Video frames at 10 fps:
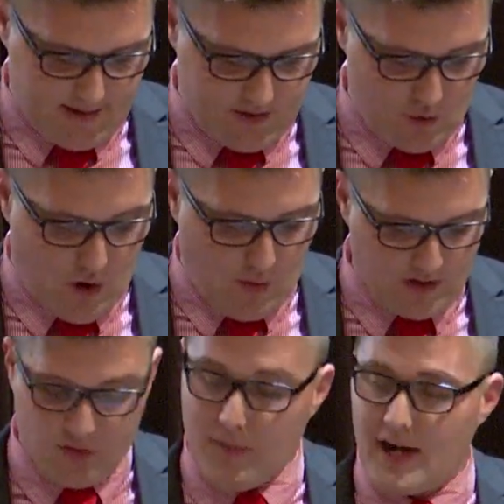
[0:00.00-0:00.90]
You
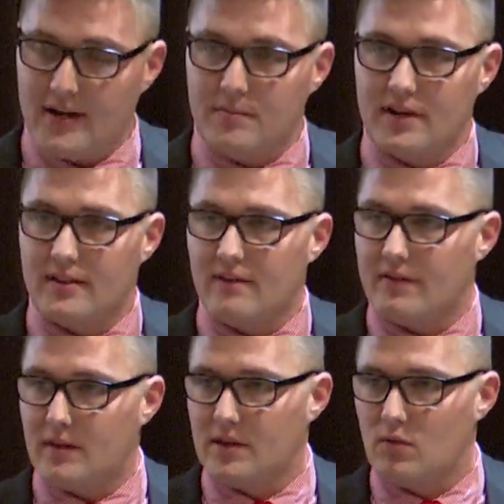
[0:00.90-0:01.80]
always reminded me that
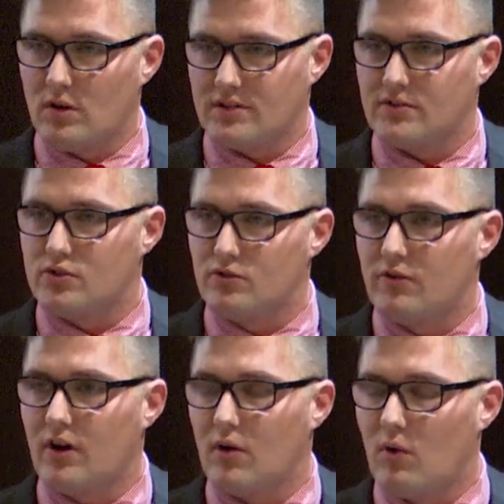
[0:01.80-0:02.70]
family wasn't too
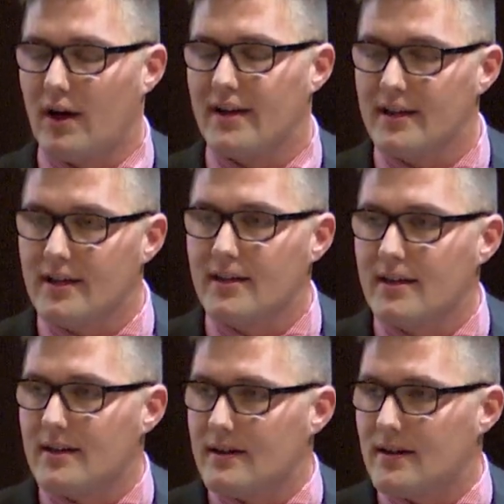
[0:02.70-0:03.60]
far away,
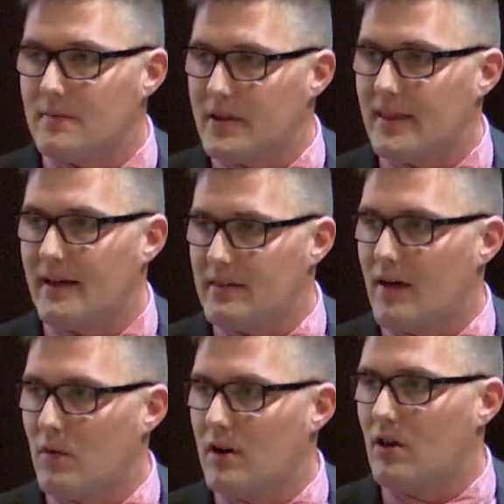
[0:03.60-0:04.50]
and
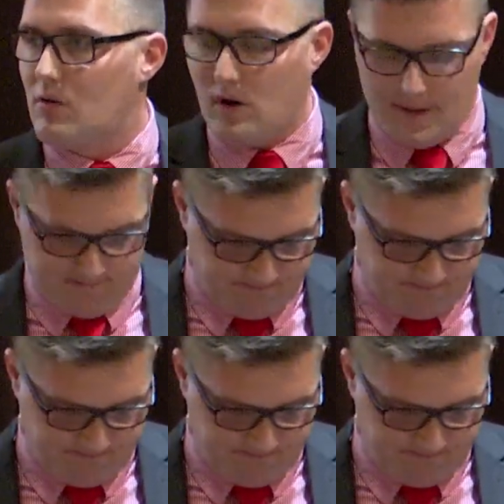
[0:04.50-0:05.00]
that went a long way.